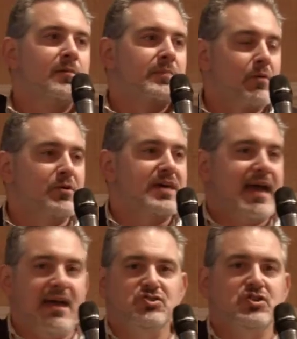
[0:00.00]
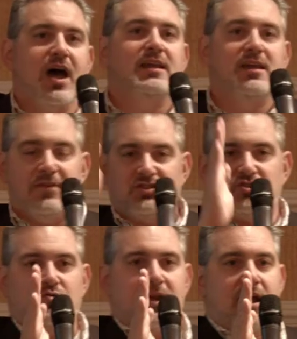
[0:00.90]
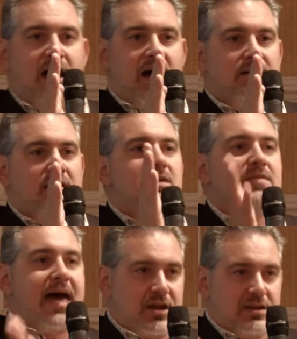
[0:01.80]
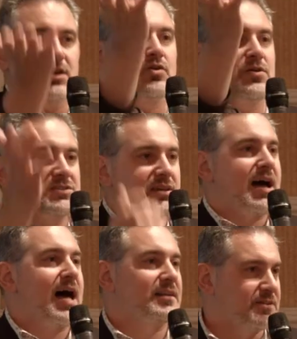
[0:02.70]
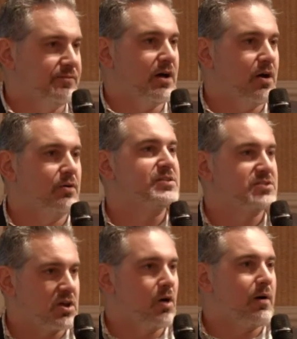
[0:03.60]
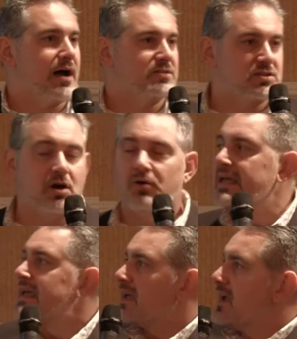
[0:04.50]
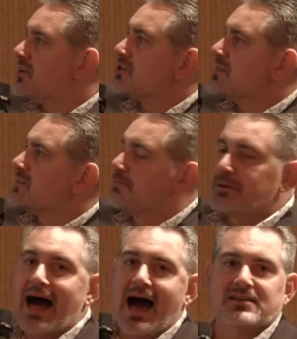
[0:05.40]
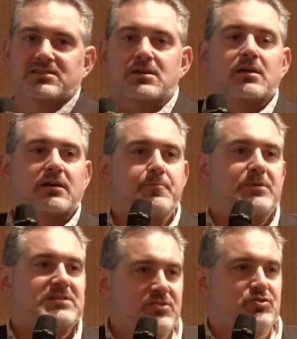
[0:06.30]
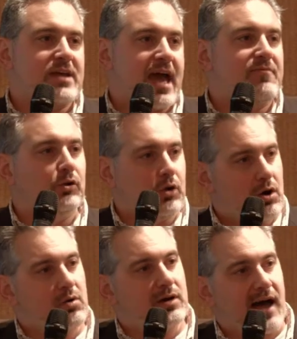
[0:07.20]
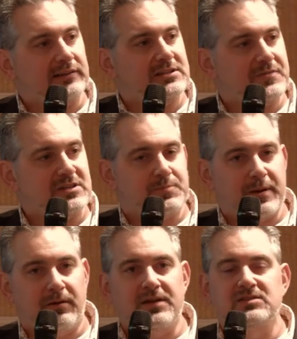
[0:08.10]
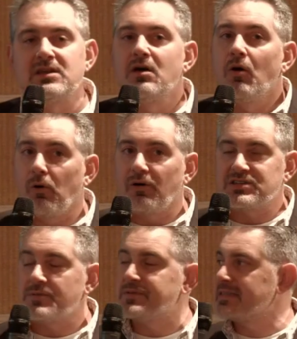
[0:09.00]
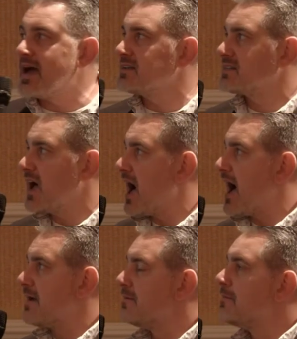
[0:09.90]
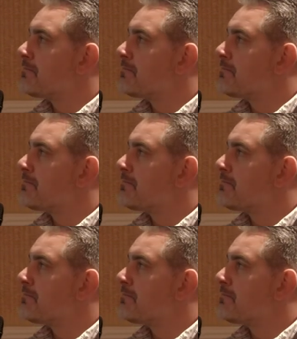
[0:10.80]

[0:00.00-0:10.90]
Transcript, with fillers: and with a headshot, if it's straight on, that could increase the cognitive load, and so on. So each of these blocks can potentially have a low cognitive experience or something that is high.